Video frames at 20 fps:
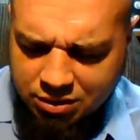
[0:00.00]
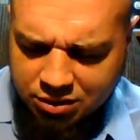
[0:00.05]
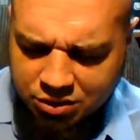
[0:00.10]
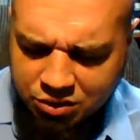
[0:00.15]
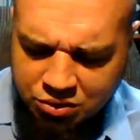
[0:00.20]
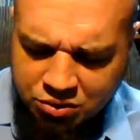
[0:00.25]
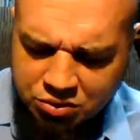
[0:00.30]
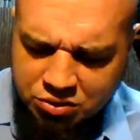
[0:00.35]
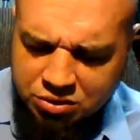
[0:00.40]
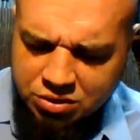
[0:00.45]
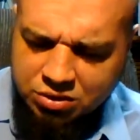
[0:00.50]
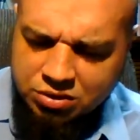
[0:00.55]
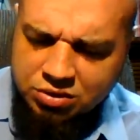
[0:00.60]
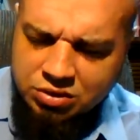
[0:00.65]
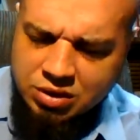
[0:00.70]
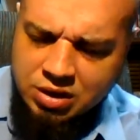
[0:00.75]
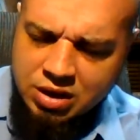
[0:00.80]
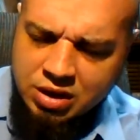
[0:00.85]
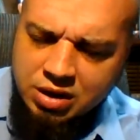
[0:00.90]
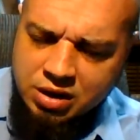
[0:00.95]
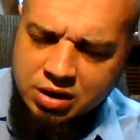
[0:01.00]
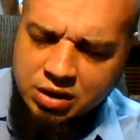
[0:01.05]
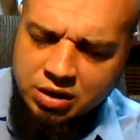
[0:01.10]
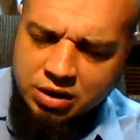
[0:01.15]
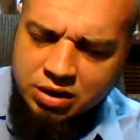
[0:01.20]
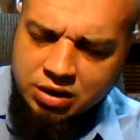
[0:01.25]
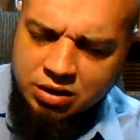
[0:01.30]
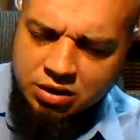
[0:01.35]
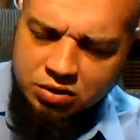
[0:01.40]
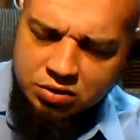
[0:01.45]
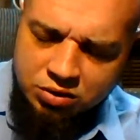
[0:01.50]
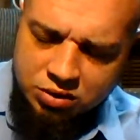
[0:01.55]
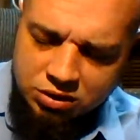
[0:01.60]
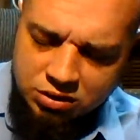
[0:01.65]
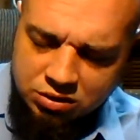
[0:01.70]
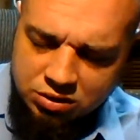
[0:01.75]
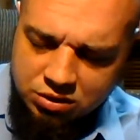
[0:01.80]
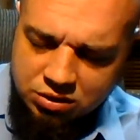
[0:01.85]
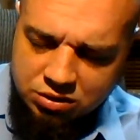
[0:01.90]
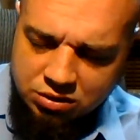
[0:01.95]
use us.
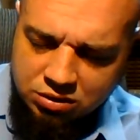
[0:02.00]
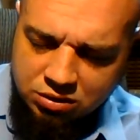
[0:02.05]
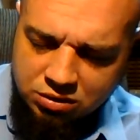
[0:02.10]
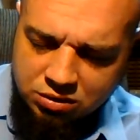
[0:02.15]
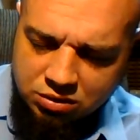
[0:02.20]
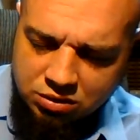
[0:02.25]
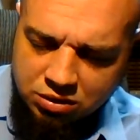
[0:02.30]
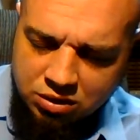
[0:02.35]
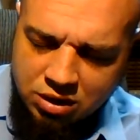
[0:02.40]
Increase us in